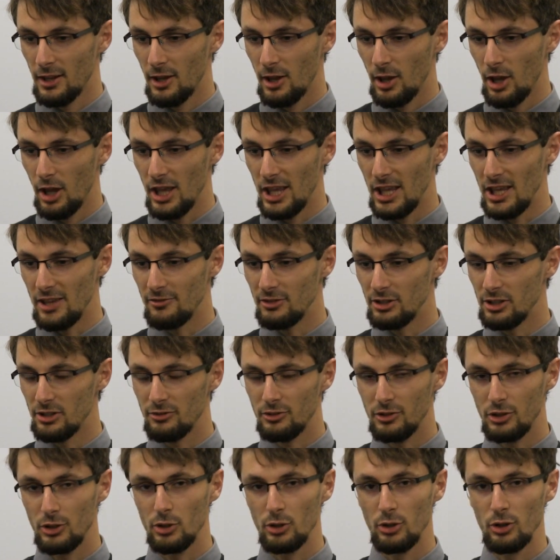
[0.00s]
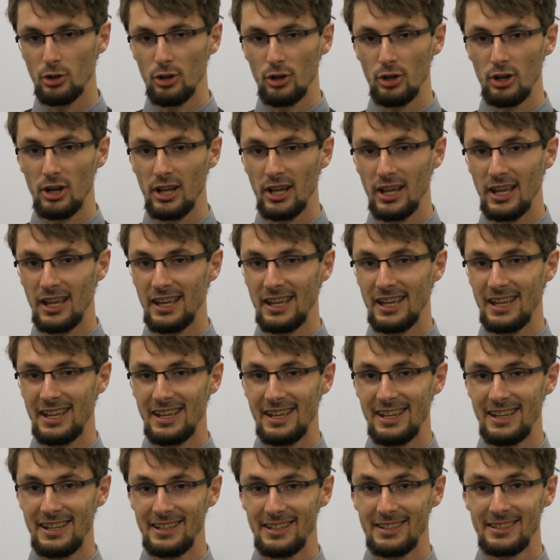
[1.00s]
even if you're
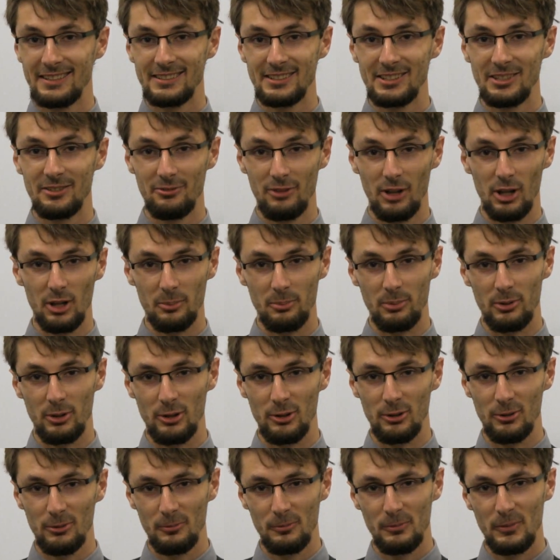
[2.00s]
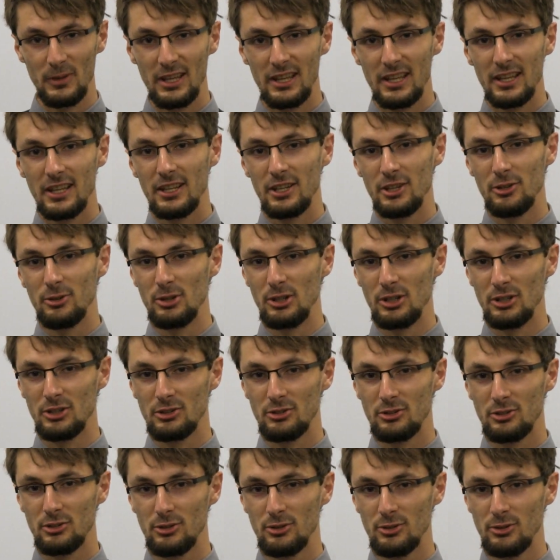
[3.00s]
a developer, you need
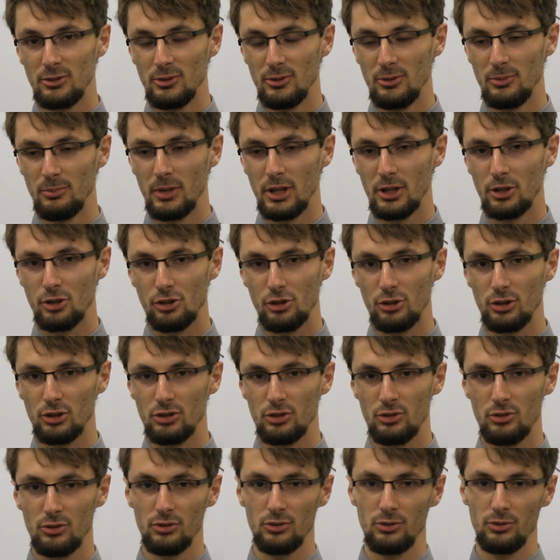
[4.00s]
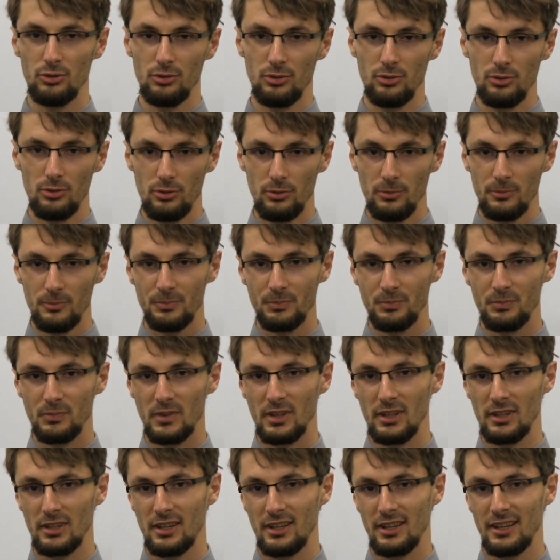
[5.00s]
to make sure to
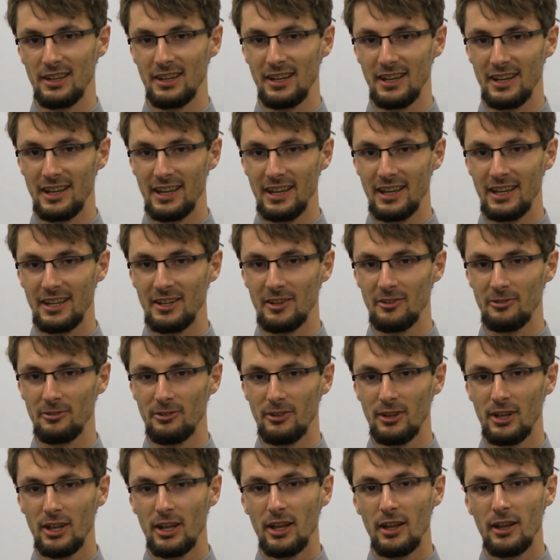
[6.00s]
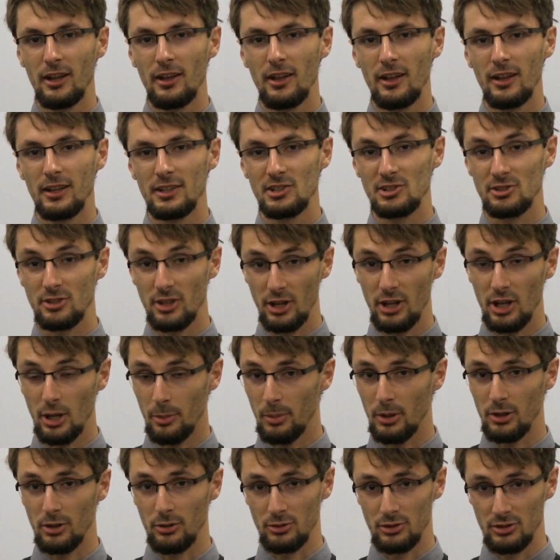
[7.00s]
kind of study up
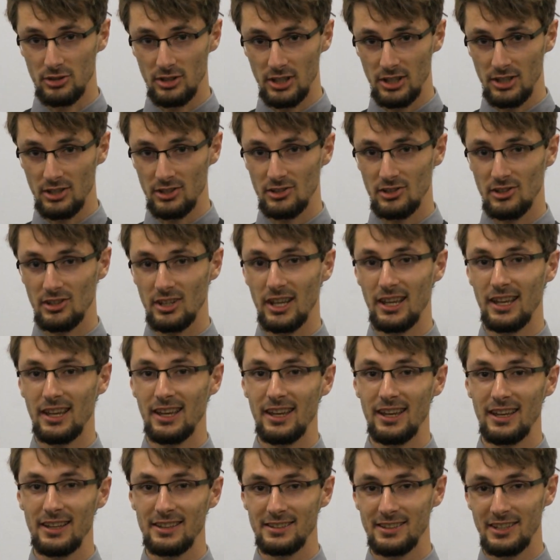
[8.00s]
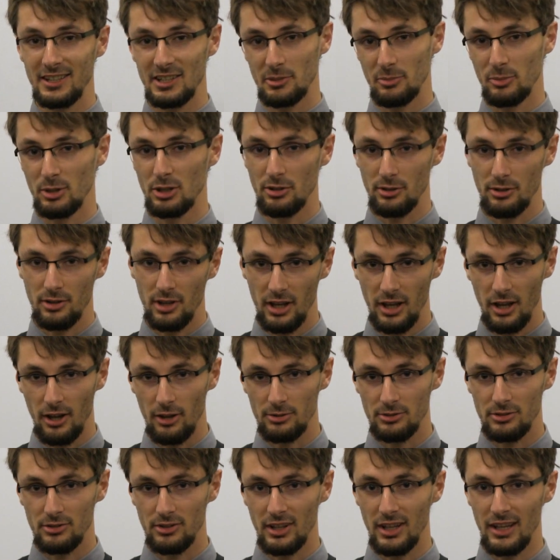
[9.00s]
on those things and take them into
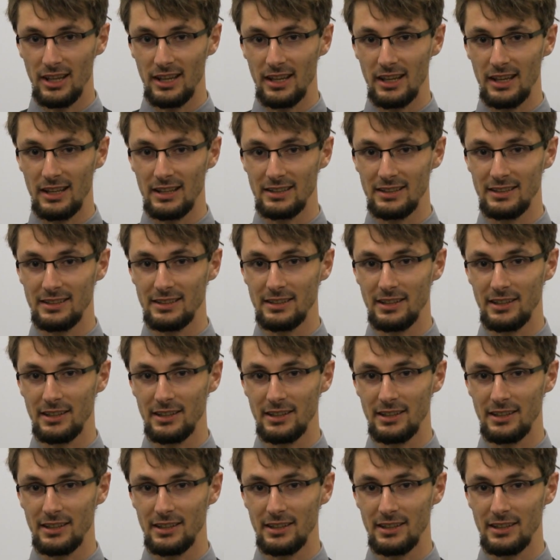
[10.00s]
account and